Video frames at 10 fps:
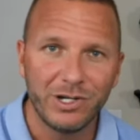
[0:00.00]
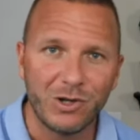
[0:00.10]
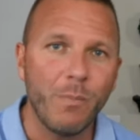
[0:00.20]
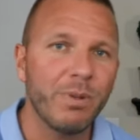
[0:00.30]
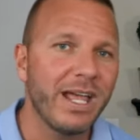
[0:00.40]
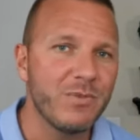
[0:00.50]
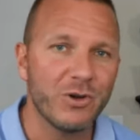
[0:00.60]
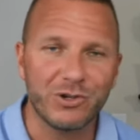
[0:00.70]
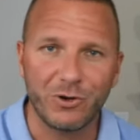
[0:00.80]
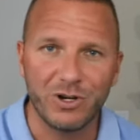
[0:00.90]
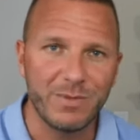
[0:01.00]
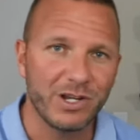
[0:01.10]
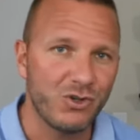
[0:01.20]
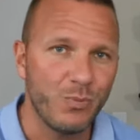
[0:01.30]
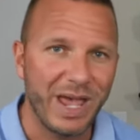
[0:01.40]
Don't blame your attorney
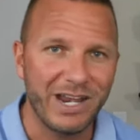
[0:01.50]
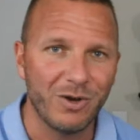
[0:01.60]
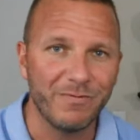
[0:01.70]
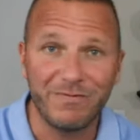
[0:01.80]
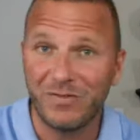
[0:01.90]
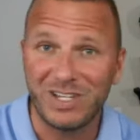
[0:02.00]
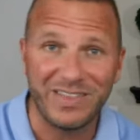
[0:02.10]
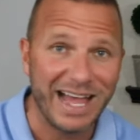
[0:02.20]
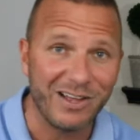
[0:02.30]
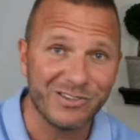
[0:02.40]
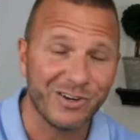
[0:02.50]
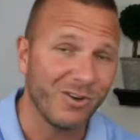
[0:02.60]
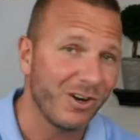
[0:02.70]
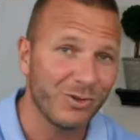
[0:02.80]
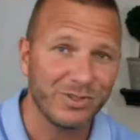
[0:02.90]
because you paid him $50,000 or
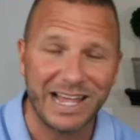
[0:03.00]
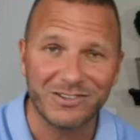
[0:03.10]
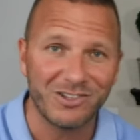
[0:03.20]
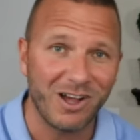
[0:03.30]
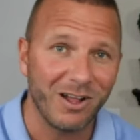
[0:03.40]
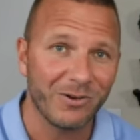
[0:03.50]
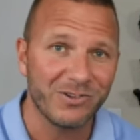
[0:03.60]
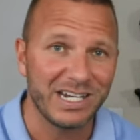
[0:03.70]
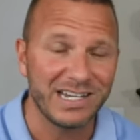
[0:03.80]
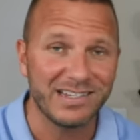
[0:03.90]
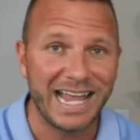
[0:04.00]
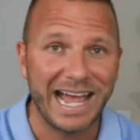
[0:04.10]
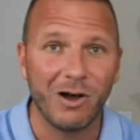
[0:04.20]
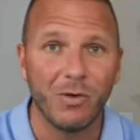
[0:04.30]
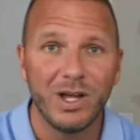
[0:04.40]
$100,000 and he's
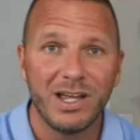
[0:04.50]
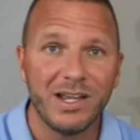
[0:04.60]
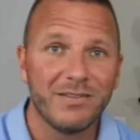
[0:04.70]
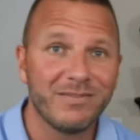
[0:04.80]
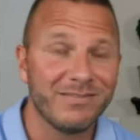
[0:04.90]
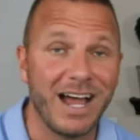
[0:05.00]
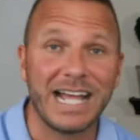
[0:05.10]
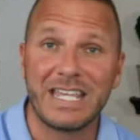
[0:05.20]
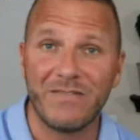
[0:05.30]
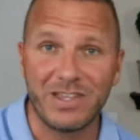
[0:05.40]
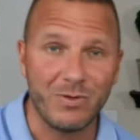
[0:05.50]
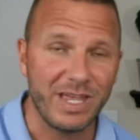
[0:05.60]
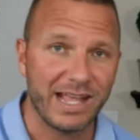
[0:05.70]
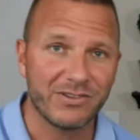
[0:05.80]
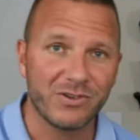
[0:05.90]
now not giving you
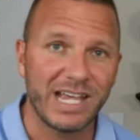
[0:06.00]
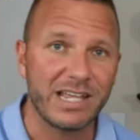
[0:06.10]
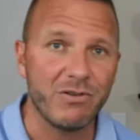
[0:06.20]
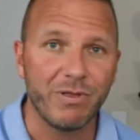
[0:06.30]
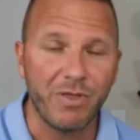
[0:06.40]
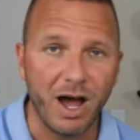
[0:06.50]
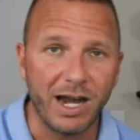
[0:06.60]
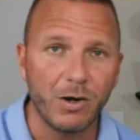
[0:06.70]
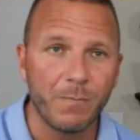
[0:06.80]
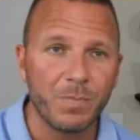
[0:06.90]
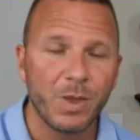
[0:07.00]
the answers that you thought.